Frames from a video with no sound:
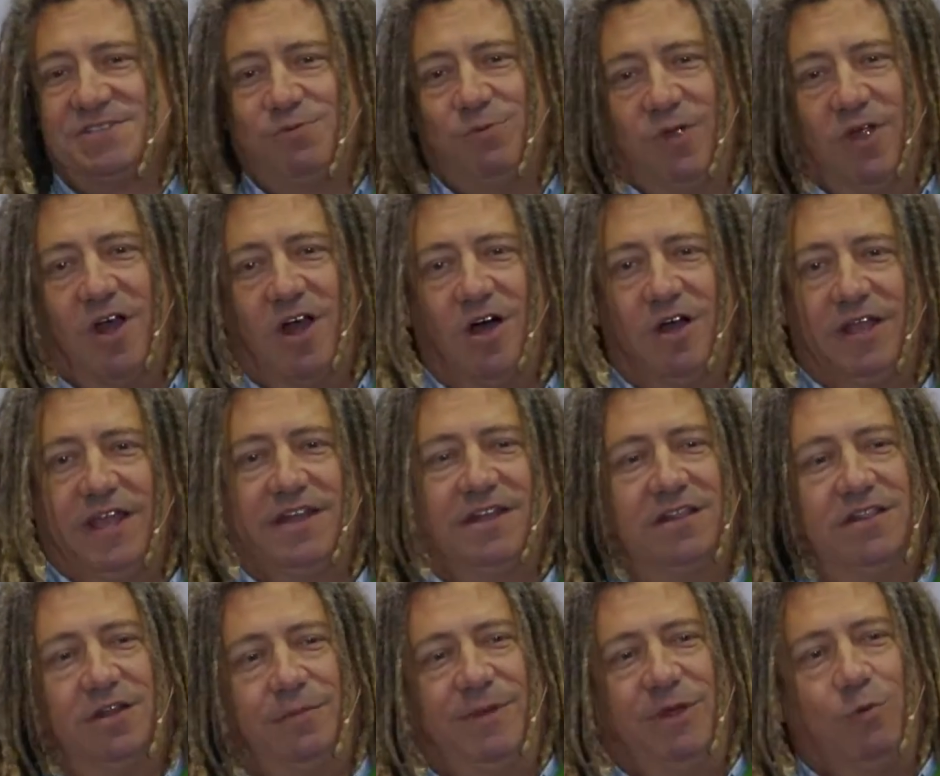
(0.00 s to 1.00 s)
We're all getting a
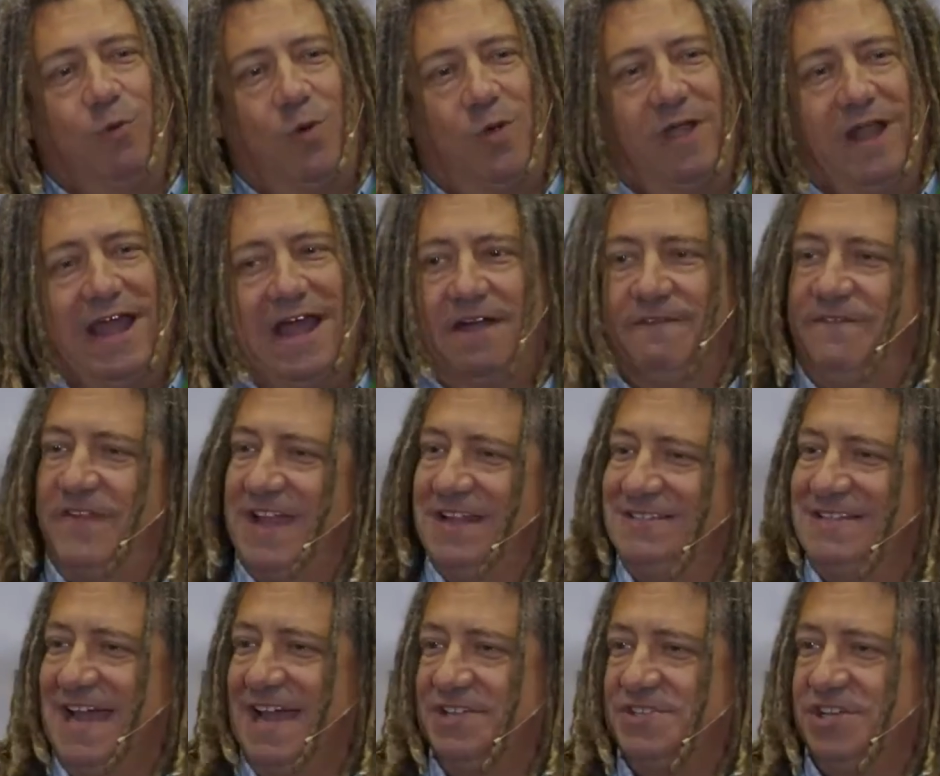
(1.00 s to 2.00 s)
little bit worn out.
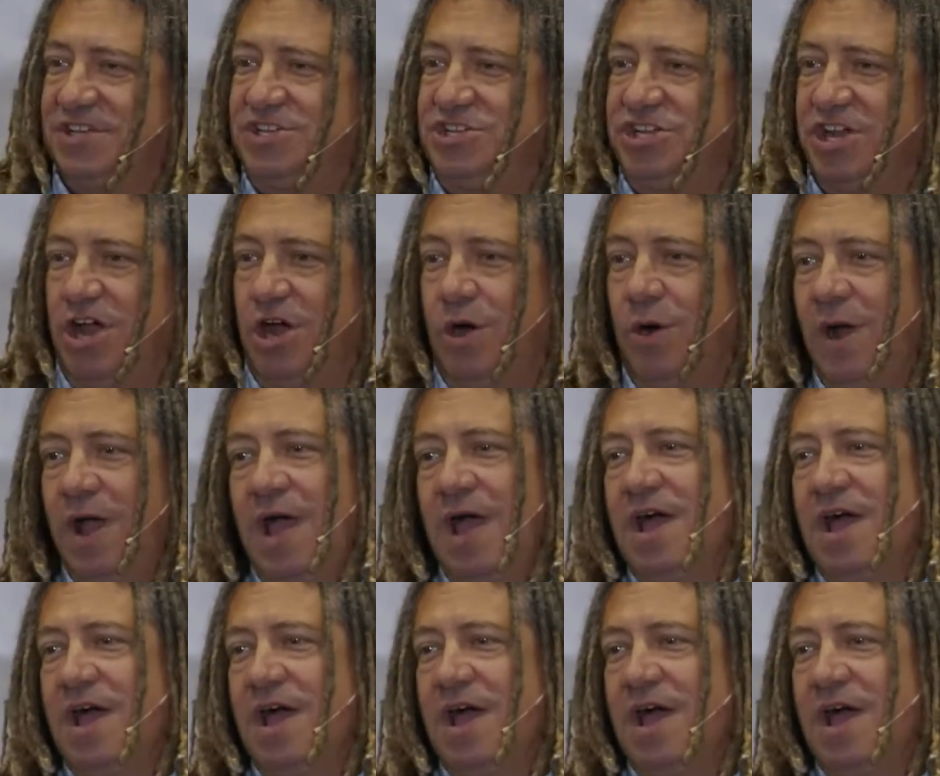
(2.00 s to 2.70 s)
Fantastic show.